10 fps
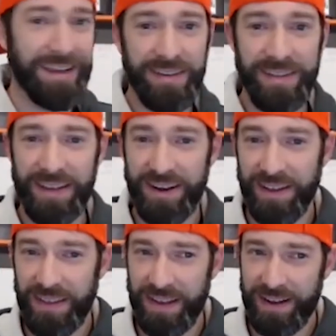
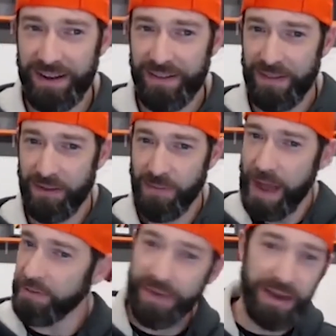they're
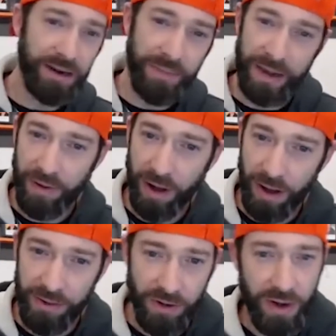robbing Peter to pay
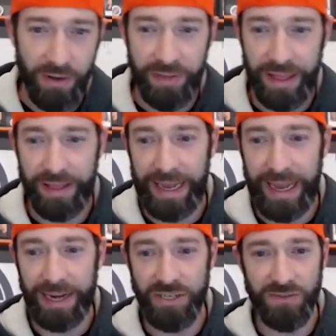Paul. They're doing everything they
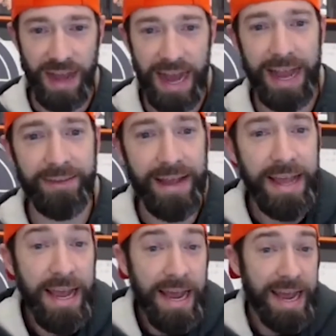can to survive.
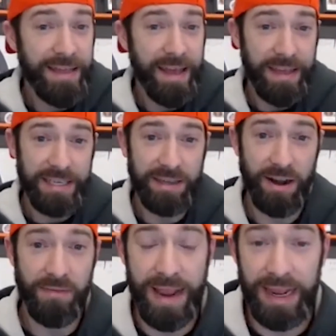And then they start making